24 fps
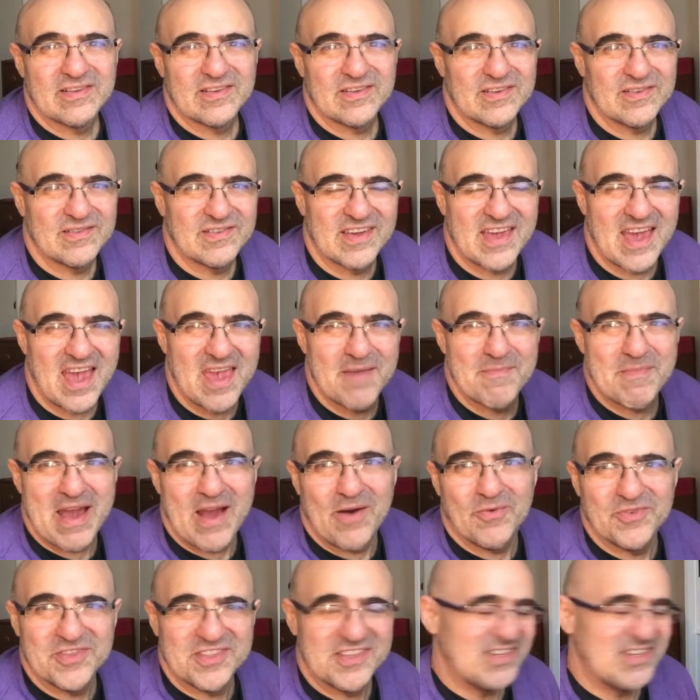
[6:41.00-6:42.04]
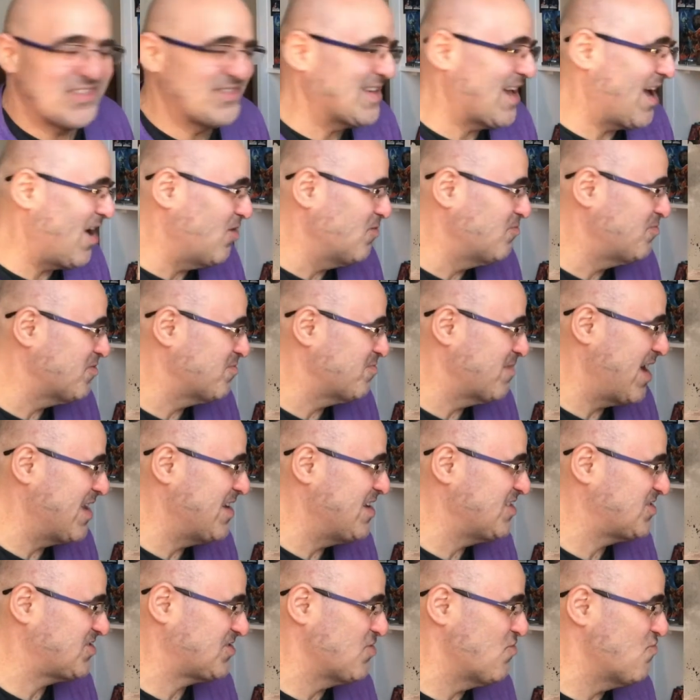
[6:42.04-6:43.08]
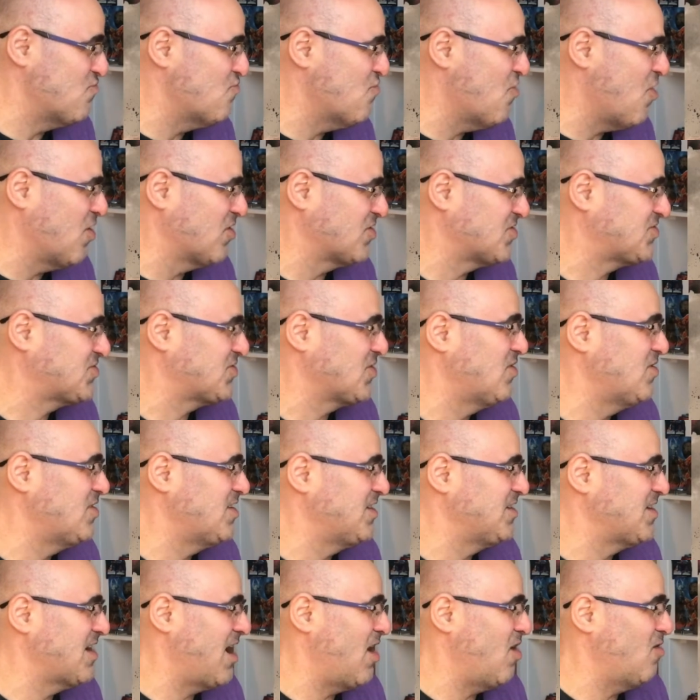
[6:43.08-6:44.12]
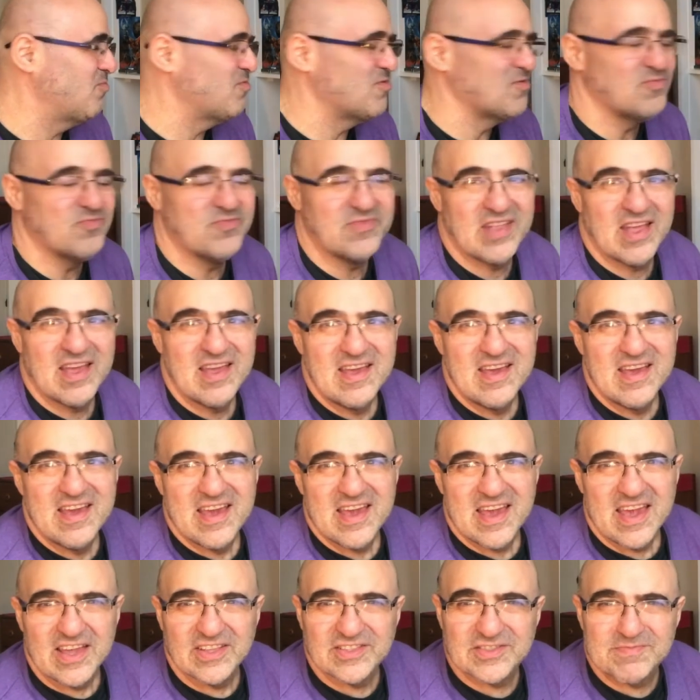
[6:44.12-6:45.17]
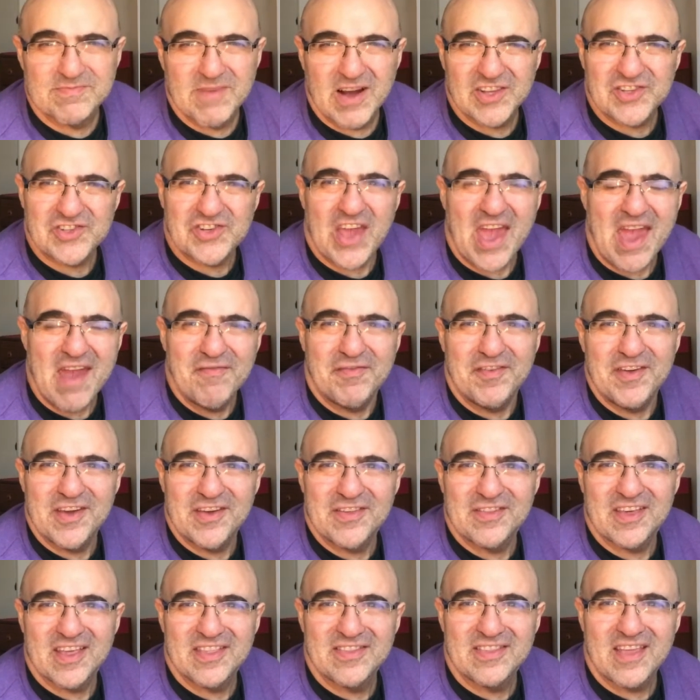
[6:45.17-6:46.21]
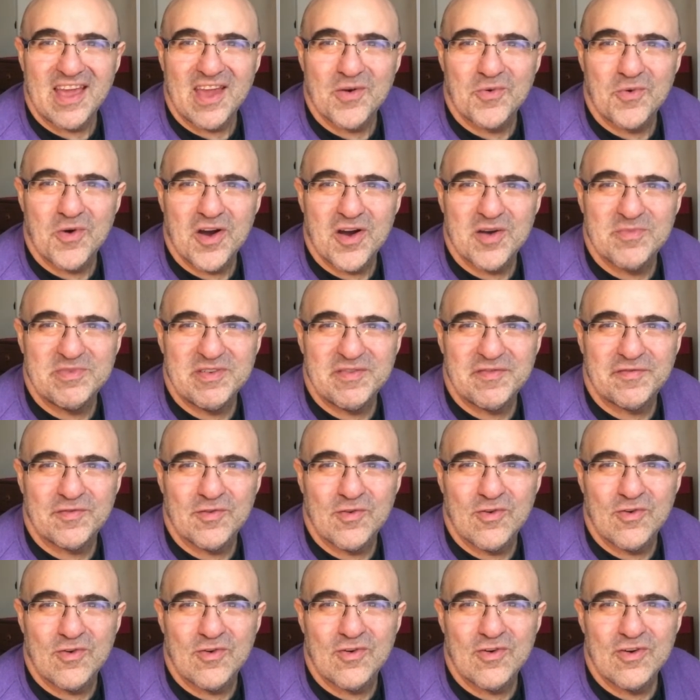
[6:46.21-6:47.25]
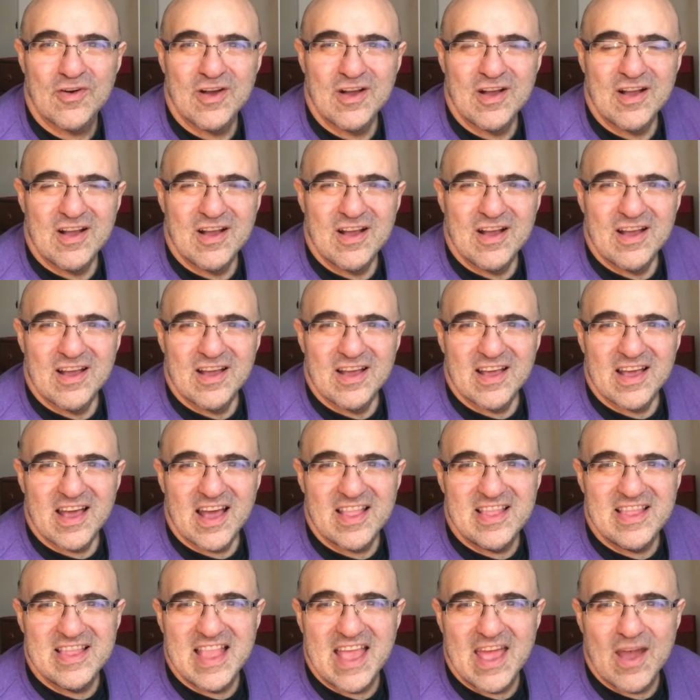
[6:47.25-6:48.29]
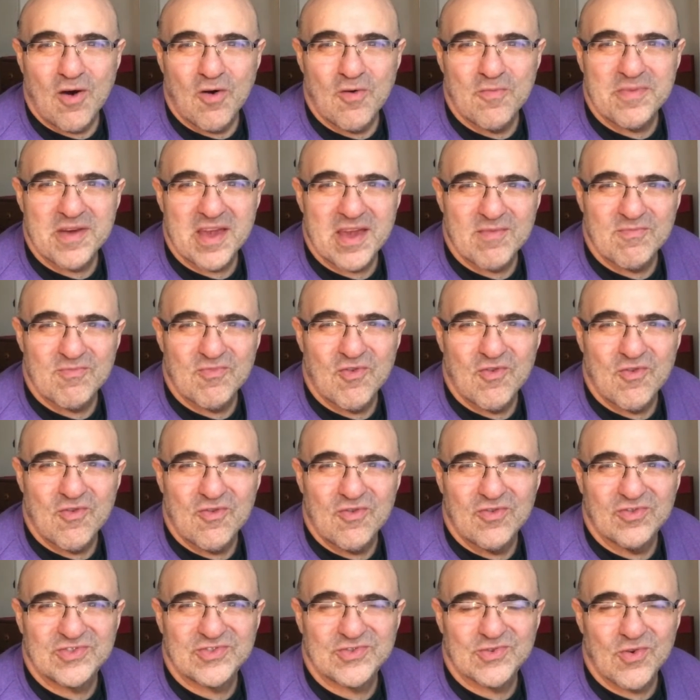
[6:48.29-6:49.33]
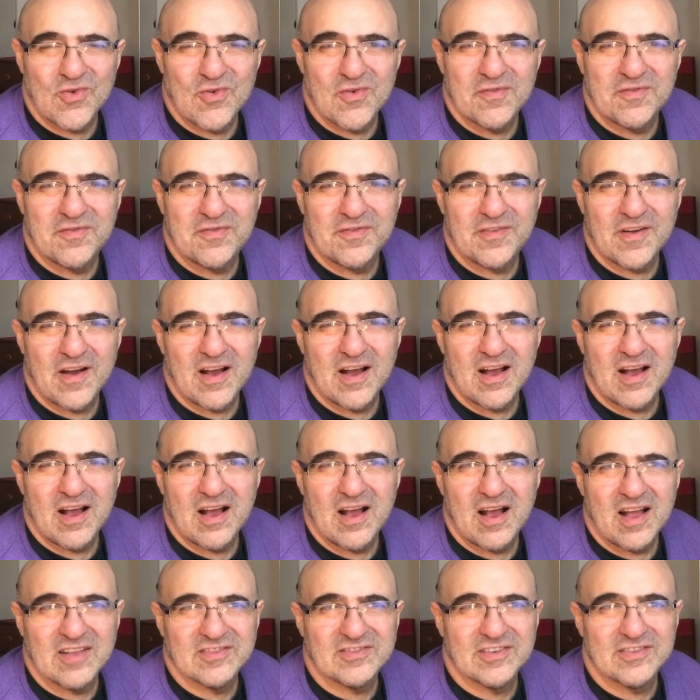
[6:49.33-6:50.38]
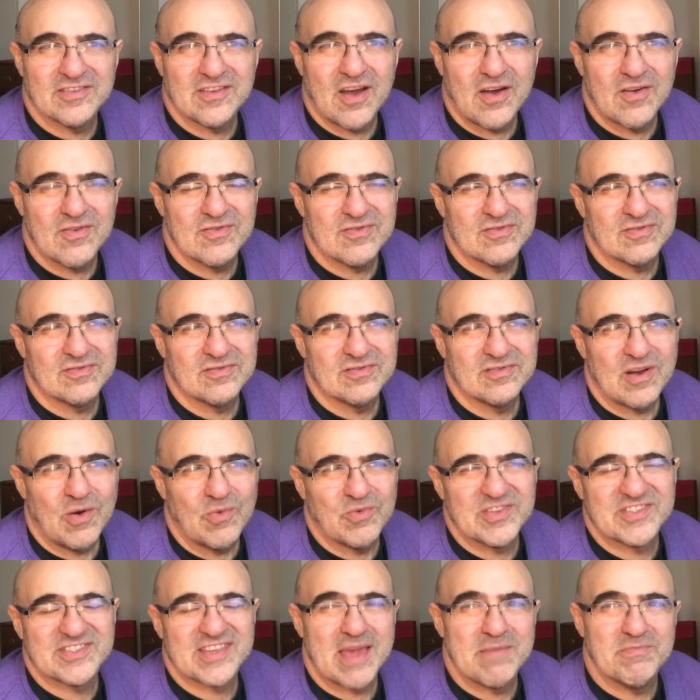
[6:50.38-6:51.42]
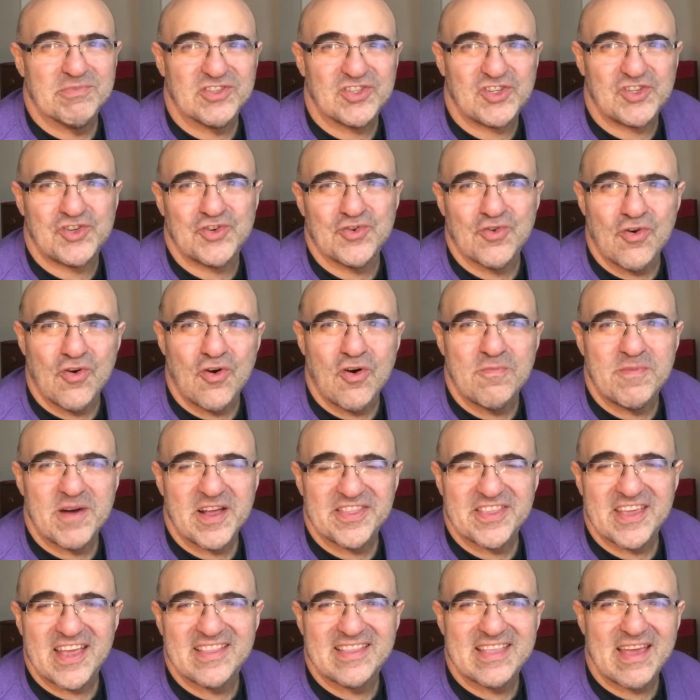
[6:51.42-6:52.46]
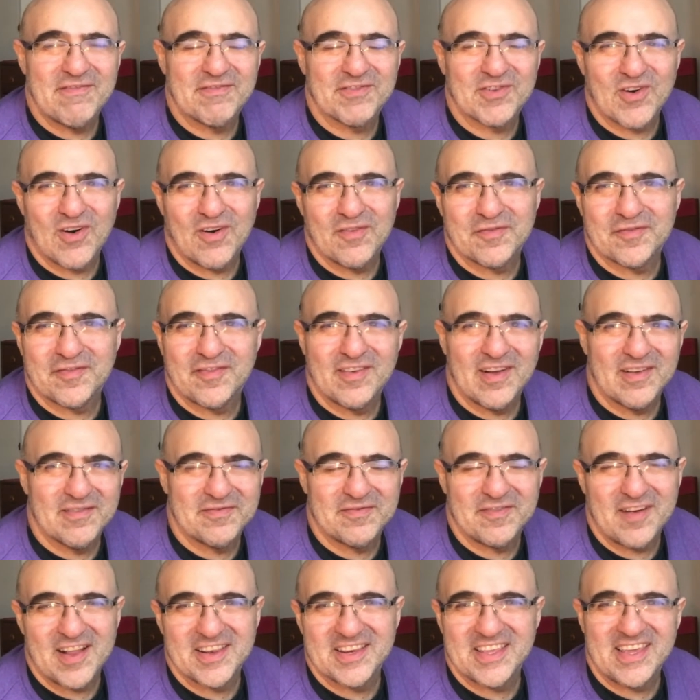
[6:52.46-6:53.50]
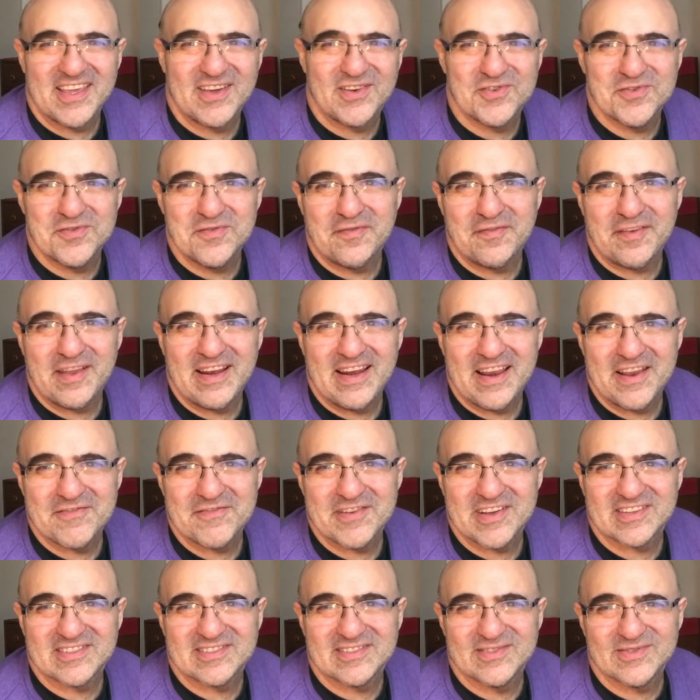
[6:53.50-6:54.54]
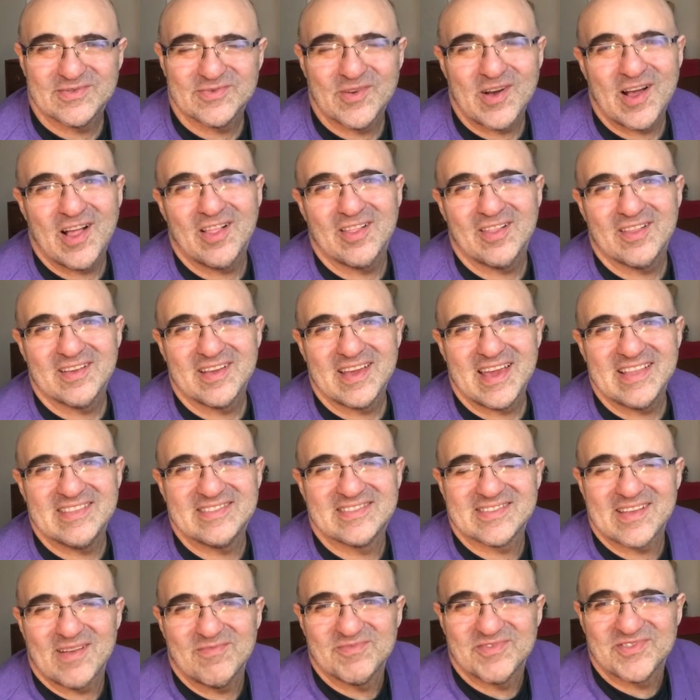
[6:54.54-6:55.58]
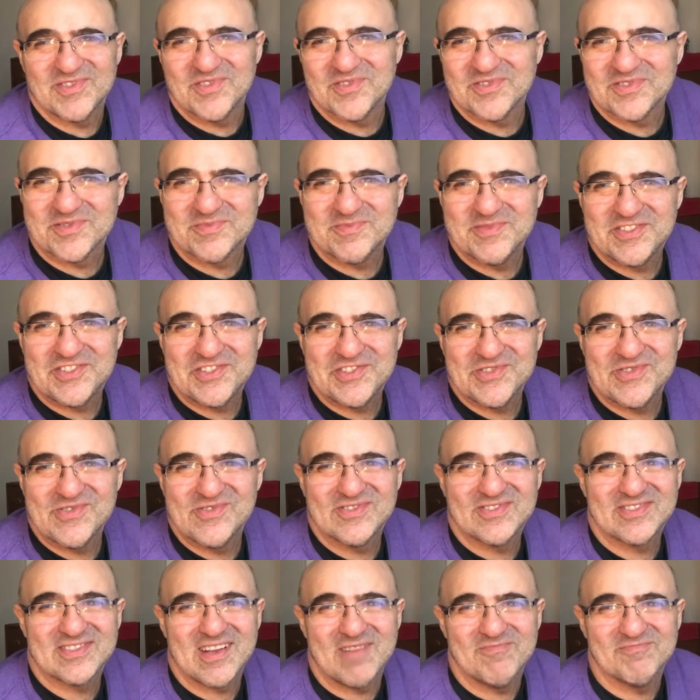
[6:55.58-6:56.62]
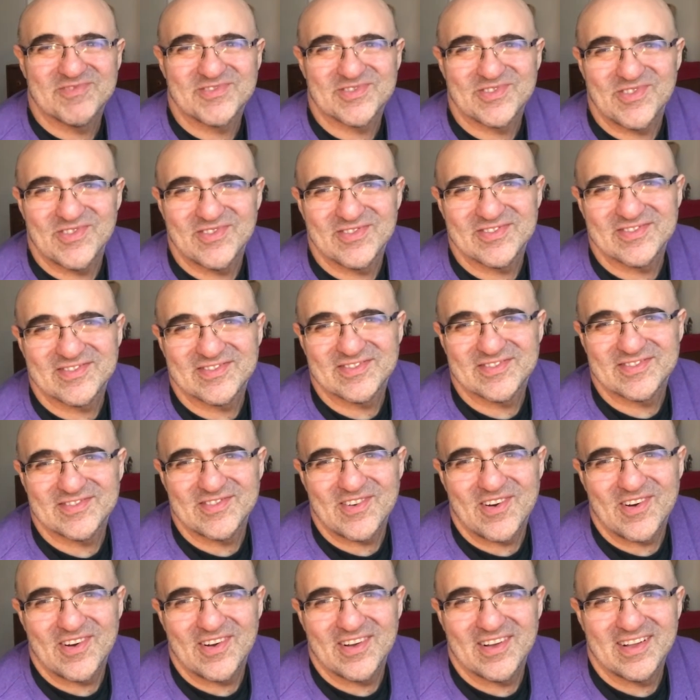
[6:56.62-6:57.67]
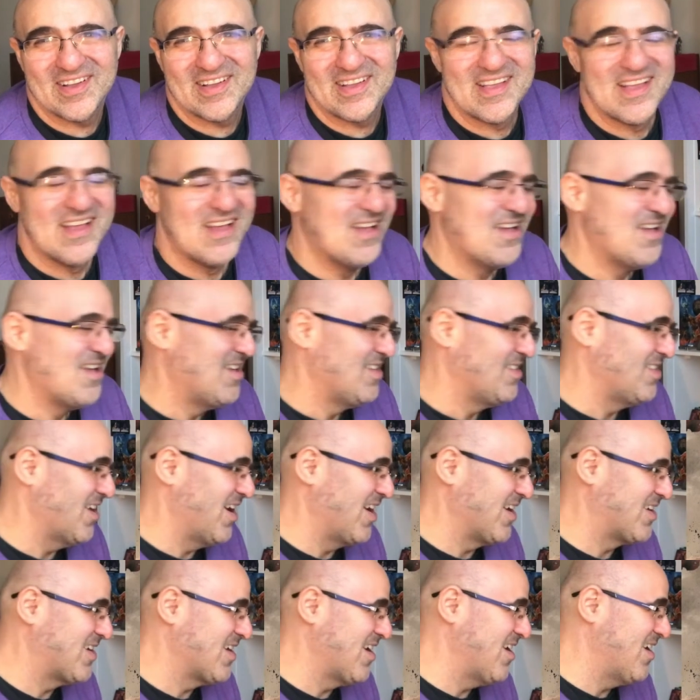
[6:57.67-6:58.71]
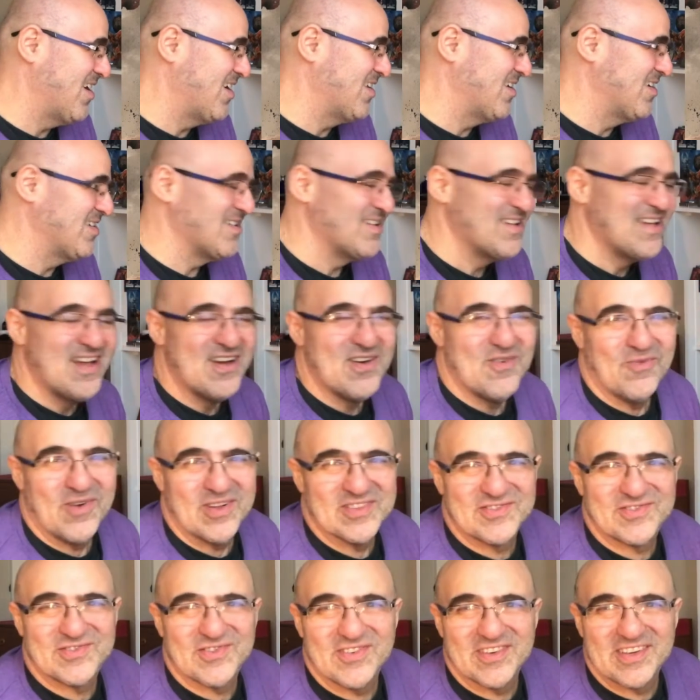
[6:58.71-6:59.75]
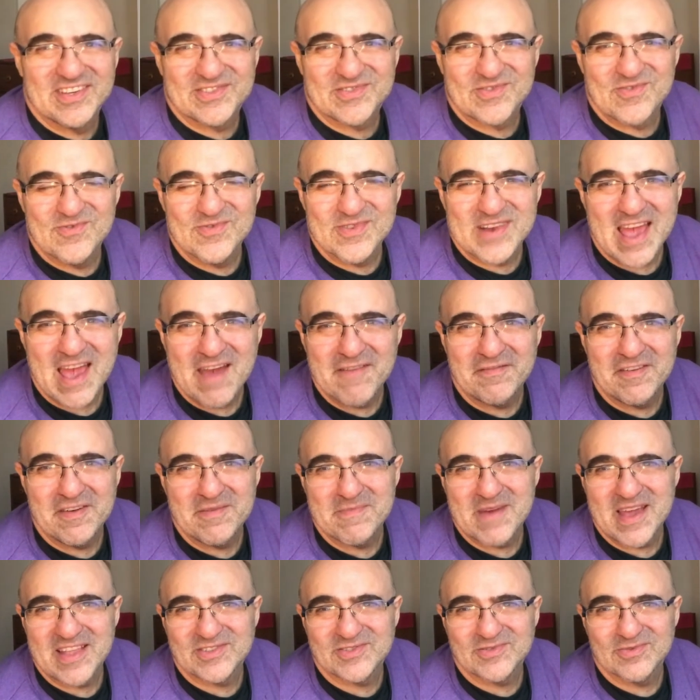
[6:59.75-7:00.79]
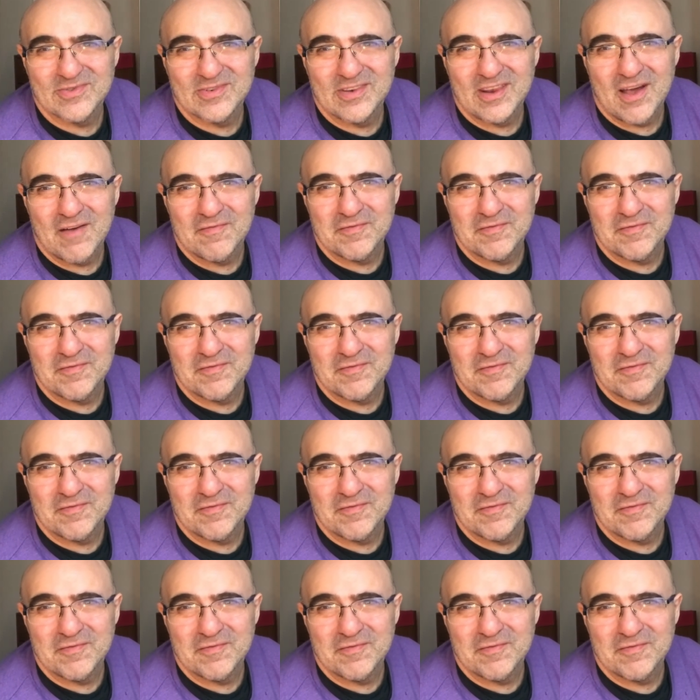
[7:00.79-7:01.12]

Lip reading: came out with this album, and it's a rock solid album. It's much heavier than they were before, a little bit more sort of I don't know, I want to say mature, but then they've got funny, goofy lyrics as well. In some songs mature, some songs not. Like one song is called Heavy Metal Lover